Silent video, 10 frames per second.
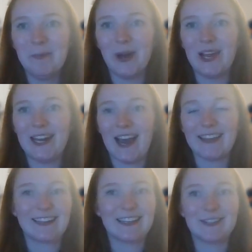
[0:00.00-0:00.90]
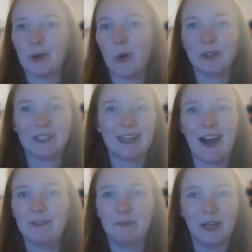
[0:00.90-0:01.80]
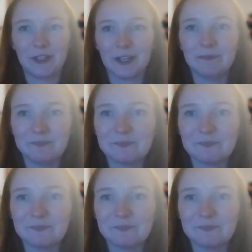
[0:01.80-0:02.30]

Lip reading: but I think it's only gotten better.